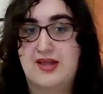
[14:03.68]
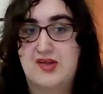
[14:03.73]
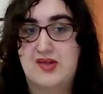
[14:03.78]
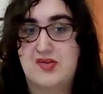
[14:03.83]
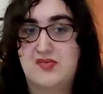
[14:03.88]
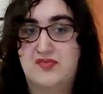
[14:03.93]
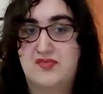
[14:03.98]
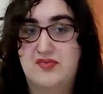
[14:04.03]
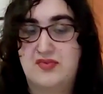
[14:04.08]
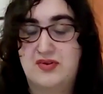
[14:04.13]

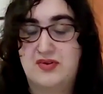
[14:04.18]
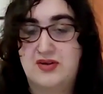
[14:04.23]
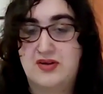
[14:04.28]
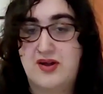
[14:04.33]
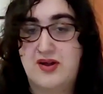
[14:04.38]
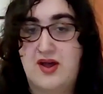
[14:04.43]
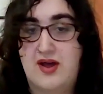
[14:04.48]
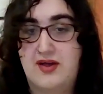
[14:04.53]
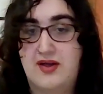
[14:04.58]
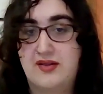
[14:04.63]
have
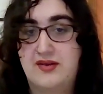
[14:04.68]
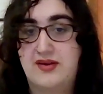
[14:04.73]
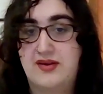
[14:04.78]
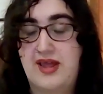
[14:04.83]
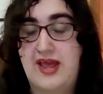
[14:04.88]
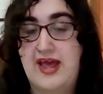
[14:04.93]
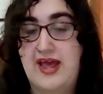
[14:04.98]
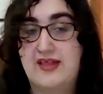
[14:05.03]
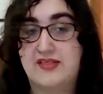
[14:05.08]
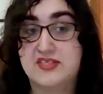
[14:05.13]
not
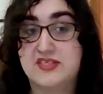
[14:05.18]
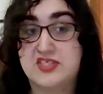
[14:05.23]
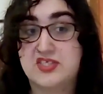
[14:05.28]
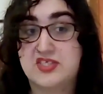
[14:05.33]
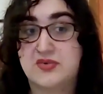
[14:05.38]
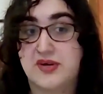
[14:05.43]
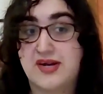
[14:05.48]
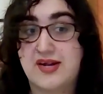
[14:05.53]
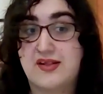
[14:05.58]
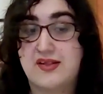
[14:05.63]
had the
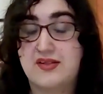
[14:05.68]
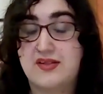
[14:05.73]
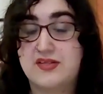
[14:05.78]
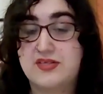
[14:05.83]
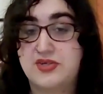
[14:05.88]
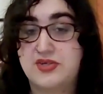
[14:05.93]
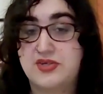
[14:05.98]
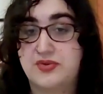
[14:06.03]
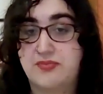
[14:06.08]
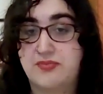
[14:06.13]
strength
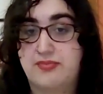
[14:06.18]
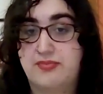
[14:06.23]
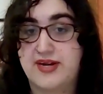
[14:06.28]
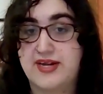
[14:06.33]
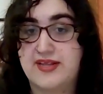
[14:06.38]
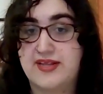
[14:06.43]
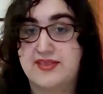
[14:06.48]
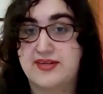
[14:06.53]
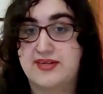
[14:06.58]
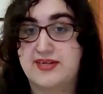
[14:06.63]
to
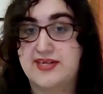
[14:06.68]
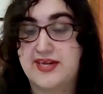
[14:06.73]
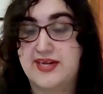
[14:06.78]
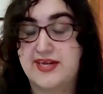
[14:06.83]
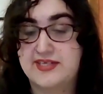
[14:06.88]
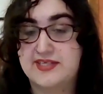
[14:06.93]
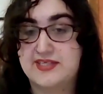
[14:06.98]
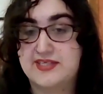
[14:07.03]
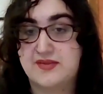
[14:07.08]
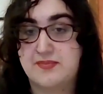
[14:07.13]
break the
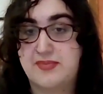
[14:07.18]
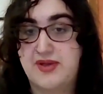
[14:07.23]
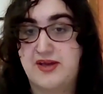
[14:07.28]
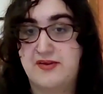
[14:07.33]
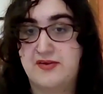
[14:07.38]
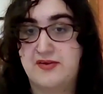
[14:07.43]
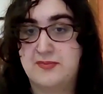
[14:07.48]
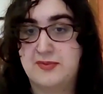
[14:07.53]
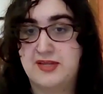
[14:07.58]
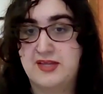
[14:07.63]
chains that
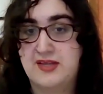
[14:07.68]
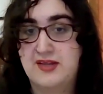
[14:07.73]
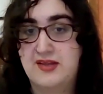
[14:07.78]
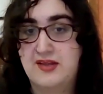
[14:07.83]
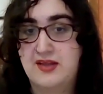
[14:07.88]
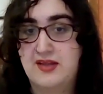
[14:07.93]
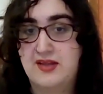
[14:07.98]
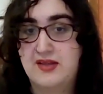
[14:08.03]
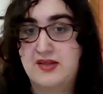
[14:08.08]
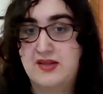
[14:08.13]
bound me.
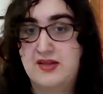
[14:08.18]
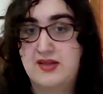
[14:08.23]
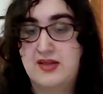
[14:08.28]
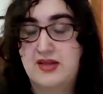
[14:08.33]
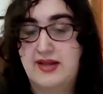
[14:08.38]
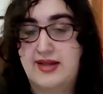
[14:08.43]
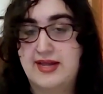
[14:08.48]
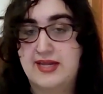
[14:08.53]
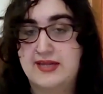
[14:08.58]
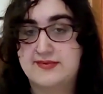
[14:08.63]

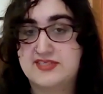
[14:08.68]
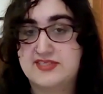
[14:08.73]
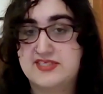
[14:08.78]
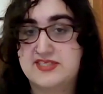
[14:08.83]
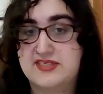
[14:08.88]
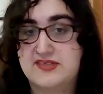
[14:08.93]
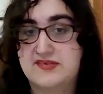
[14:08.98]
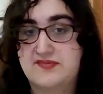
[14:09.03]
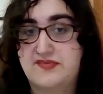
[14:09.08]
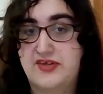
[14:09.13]
I have
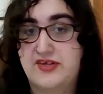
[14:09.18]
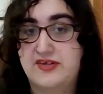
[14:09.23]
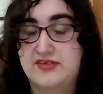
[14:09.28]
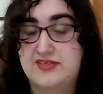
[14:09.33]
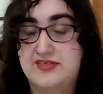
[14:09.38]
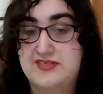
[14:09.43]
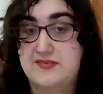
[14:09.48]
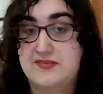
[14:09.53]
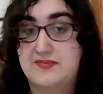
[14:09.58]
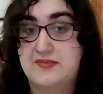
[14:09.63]
still
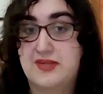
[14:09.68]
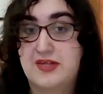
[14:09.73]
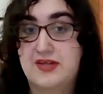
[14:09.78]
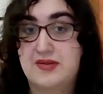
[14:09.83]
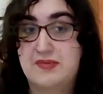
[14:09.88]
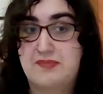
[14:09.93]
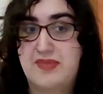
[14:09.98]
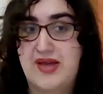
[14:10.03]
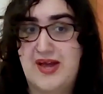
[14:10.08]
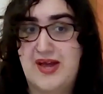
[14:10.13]
felt
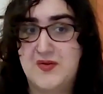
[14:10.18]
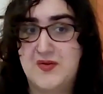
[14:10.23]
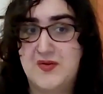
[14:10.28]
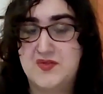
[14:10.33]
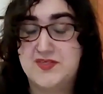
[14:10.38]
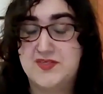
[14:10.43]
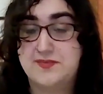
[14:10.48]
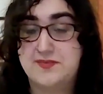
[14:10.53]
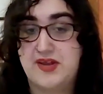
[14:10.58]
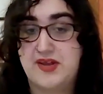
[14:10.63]

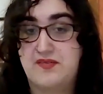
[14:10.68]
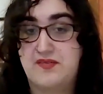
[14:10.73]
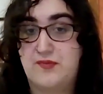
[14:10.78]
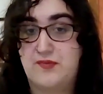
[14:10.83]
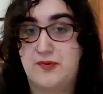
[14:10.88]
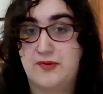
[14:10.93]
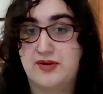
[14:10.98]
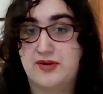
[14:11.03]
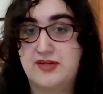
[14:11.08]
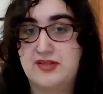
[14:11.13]
bound
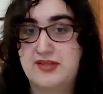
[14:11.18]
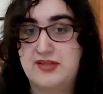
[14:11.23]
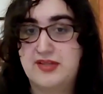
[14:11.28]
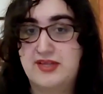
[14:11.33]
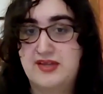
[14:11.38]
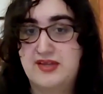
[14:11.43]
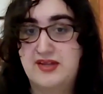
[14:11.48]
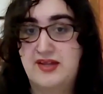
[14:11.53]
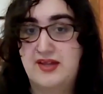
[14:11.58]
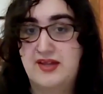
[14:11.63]

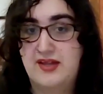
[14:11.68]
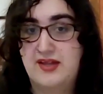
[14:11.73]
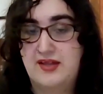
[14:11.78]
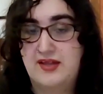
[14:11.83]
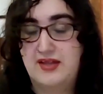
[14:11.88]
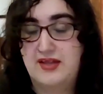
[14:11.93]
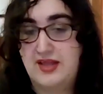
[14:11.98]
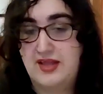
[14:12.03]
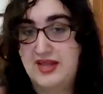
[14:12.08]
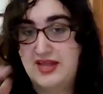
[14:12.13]
metaphorically
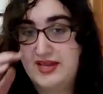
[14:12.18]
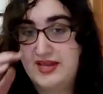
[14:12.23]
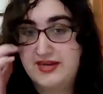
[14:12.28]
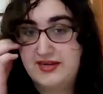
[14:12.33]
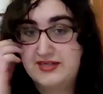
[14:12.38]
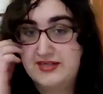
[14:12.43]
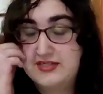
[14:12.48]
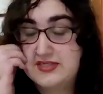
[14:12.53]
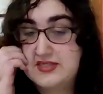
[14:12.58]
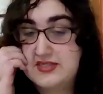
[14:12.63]

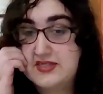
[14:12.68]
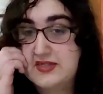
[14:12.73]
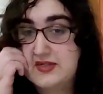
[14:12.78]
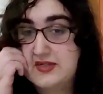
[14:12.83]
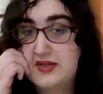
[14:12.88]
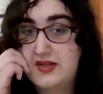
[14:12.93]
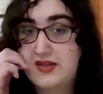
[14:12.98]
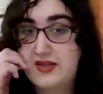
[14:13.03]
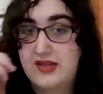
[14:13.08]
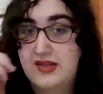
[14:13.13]
and
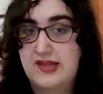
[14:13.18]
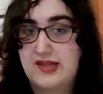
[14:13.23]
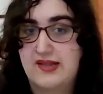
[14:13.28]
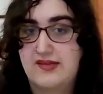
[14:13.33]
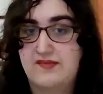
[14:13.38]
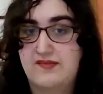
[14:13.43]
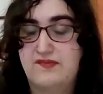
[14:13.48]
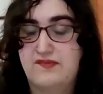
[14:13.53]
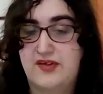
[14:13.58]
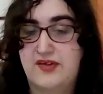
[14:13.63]

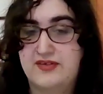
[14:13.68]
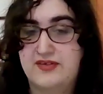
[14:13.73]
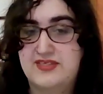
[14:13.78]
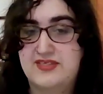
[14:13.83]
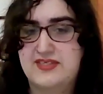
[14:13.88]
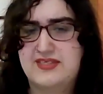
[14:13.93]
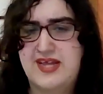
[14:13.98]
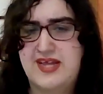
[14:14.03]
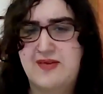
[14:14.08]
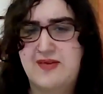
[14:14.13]
have
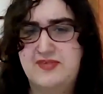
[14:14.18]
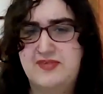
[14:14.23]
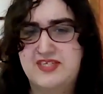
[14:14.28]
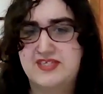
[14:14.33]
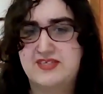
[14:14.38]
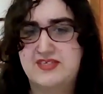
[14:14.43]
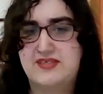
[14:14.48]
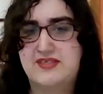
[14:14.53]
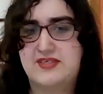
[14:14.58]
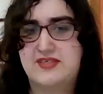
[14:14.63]
felt
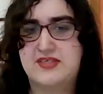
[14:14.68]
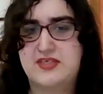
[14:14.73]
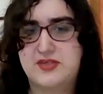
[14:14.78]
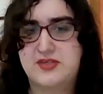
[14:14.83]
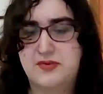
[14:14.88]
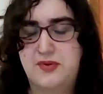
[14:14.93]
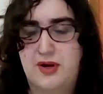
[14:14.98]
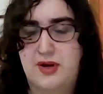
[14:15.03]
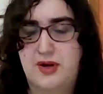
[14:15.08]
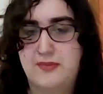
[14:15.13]
tempted to
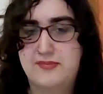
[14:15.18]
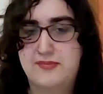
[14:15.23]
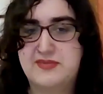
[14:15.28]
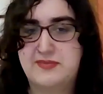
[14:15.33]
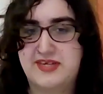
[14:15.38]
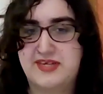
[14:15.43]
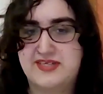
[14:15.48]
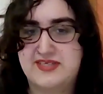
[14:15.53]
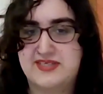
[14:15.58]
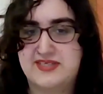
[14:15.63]
do harm to
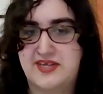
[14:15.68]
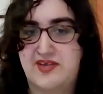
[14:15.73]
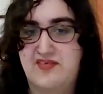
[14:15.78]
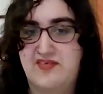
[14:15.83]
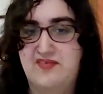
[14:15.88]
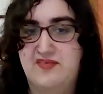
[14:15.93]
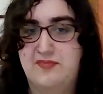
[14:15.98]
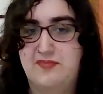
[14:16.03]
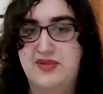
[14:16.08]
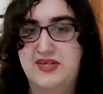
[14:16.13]

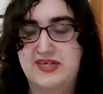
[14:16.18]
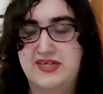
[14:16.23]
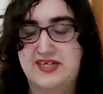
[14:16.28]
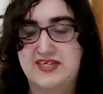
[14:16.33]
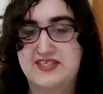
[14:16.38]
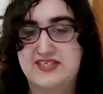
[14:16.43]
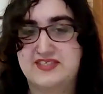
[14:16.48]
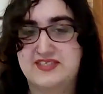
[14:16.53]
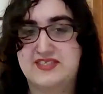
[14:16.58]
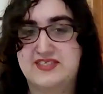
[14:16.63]
myself
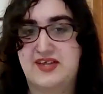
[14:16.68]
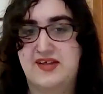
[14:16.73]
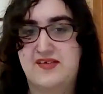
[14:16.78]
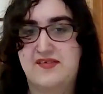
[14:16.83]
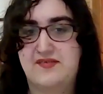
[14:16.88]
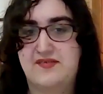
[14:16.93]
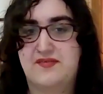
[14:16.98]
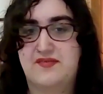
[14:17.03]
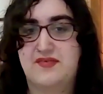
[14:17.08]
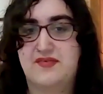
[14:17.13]
because
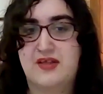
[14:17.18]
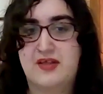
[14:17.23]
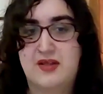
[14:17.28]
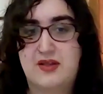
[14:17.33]
of